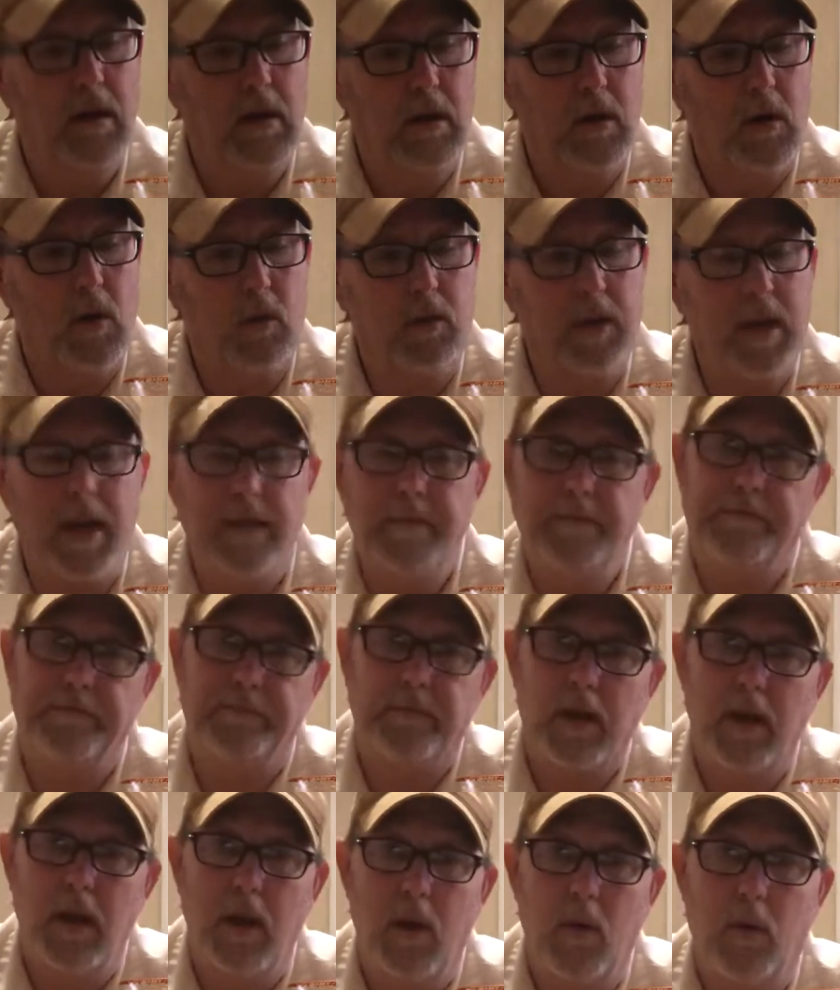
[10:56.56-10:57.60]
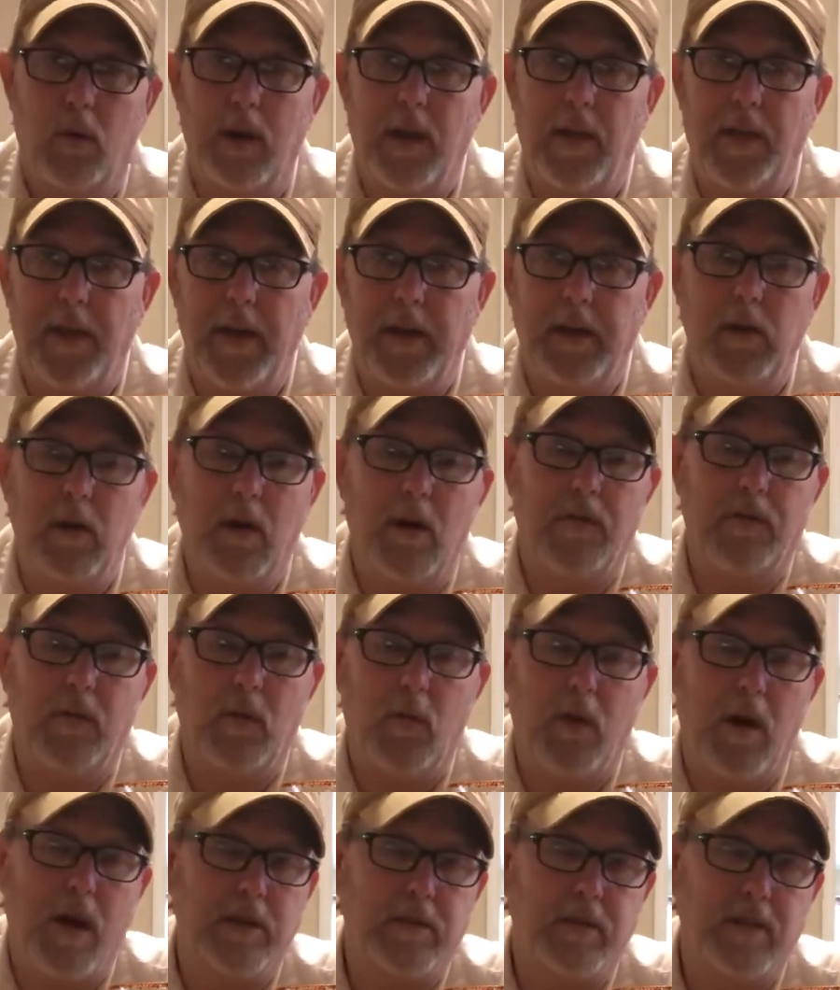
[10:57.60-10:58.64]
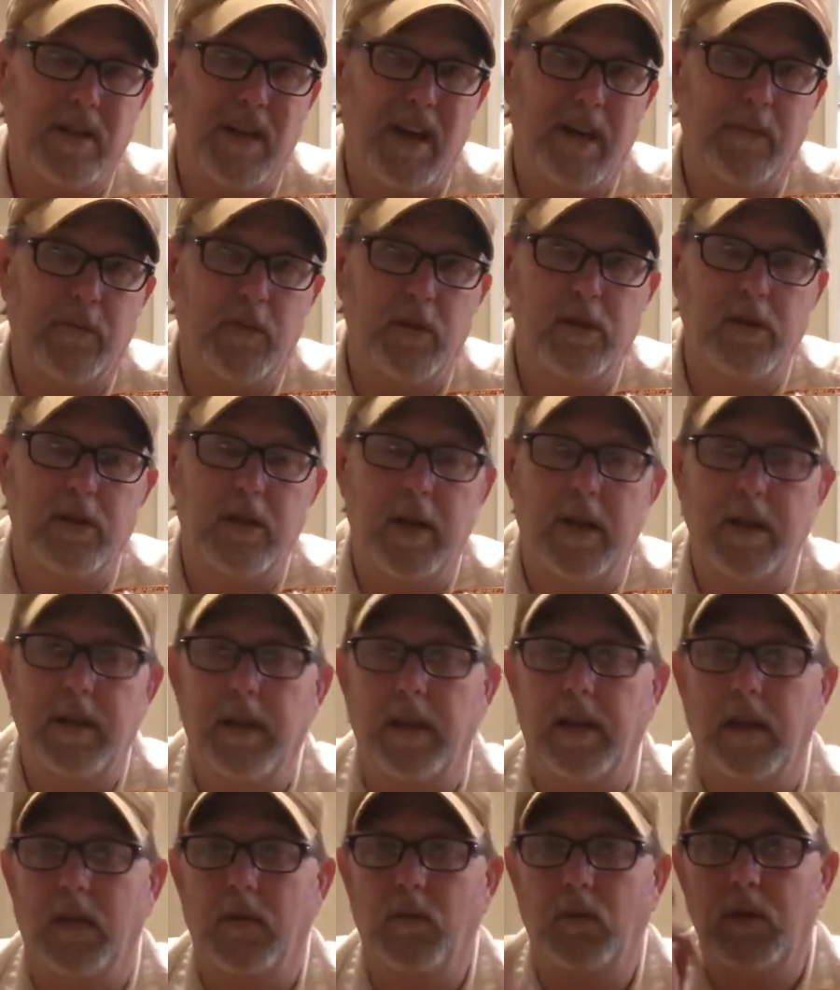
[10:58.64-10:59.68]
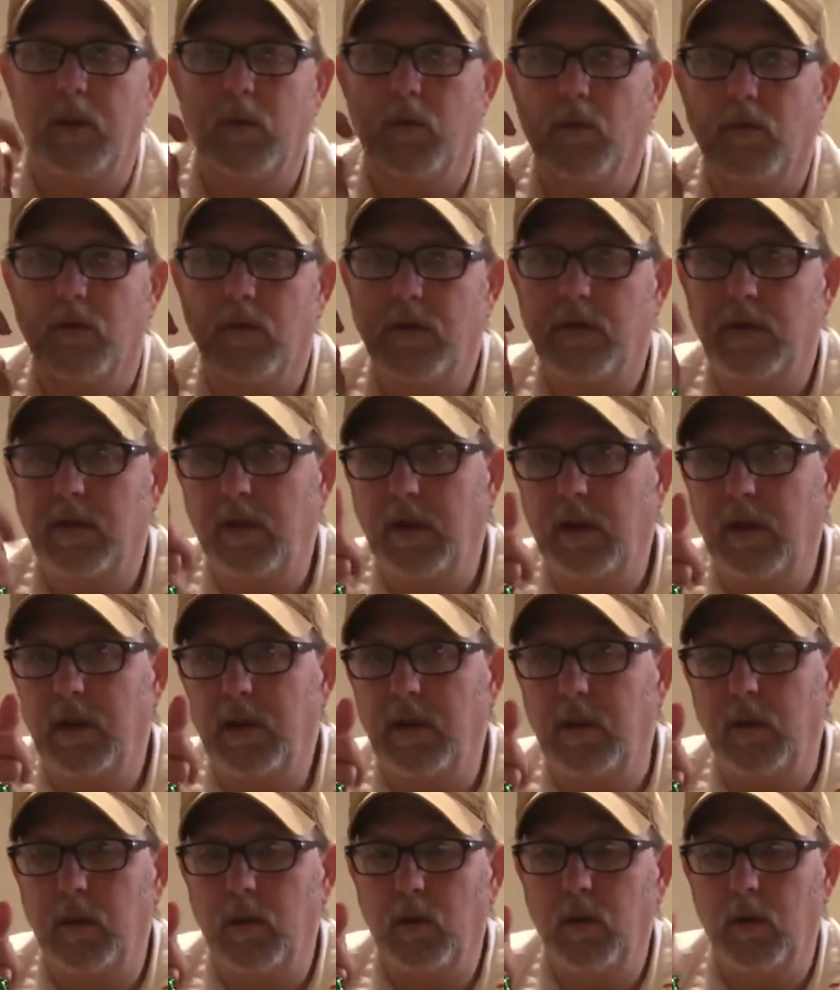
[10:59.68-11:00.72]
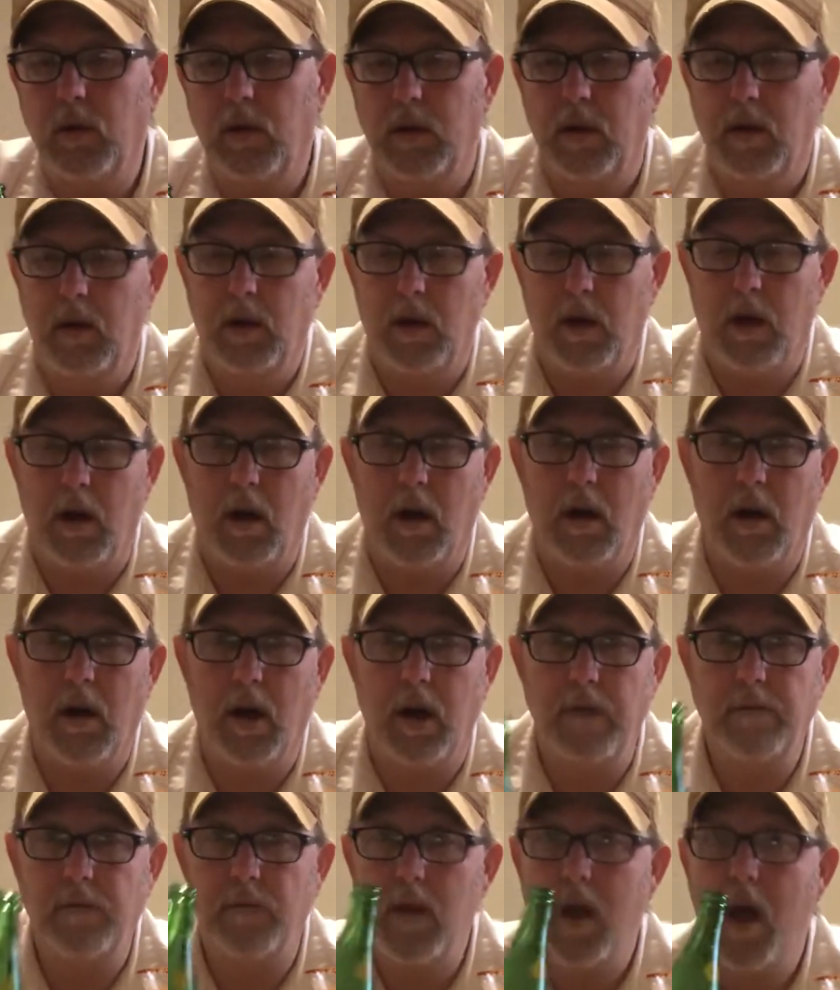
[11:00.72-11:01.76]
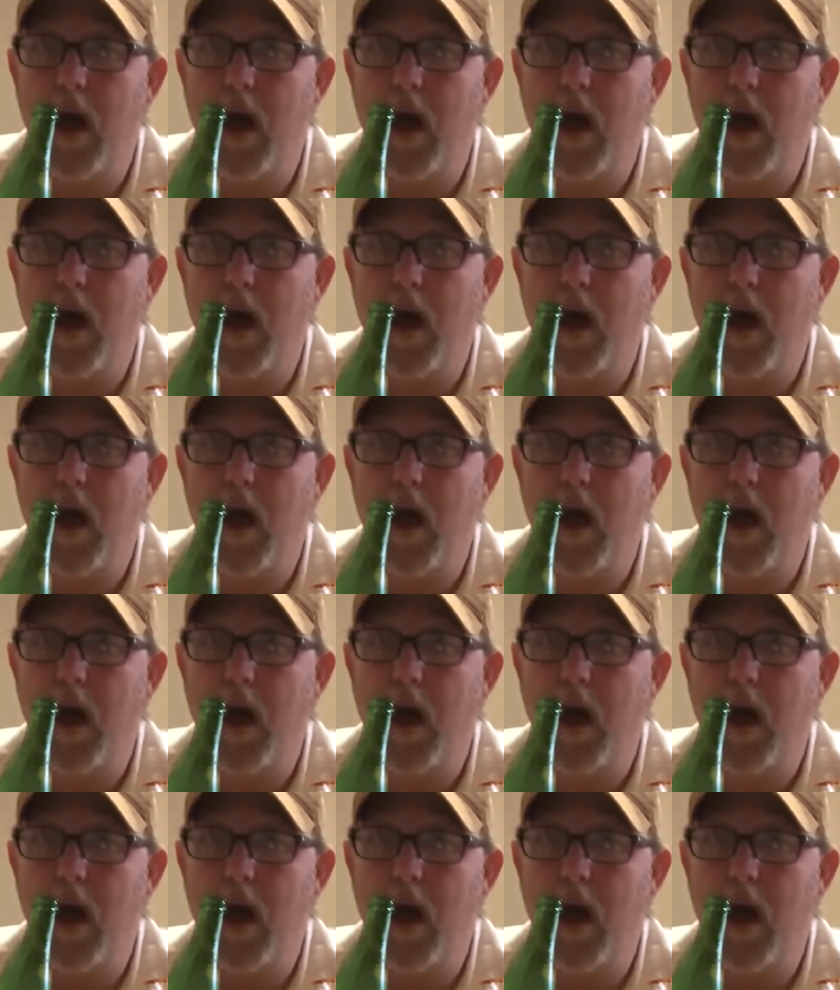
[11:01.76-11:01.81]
Okay. Well, I thank you all for watching. I appreciate it, and we will see you on